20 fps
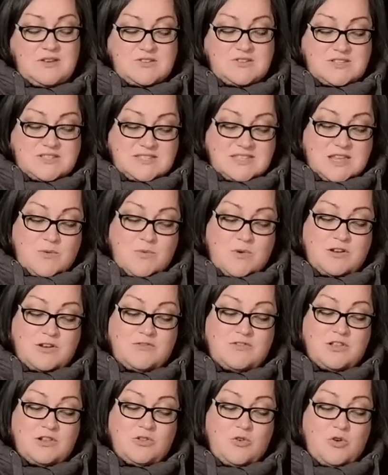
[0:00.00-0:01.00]
To see one
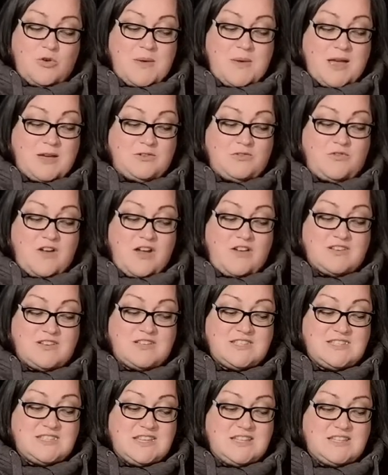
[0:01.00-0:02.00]
of the law-bound
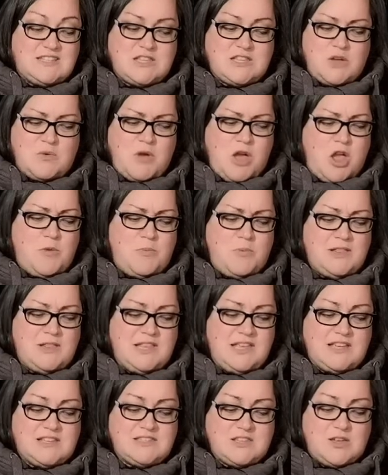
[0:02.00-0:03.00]
Pharisees so
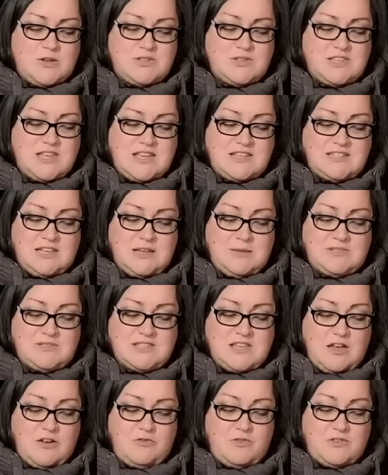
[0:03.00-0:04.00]
openly associating
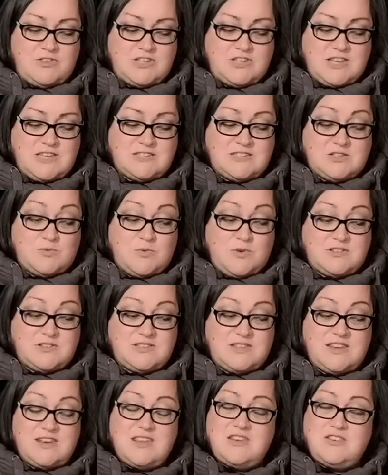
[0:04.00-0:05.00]
himself with Jesus was
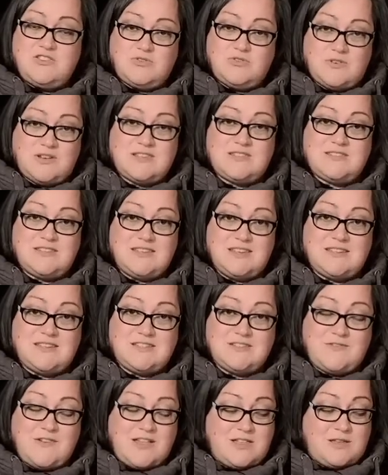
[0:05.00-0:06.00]
an interesting
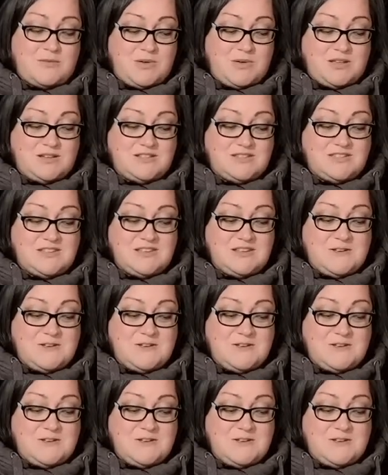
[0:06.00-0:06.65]
development.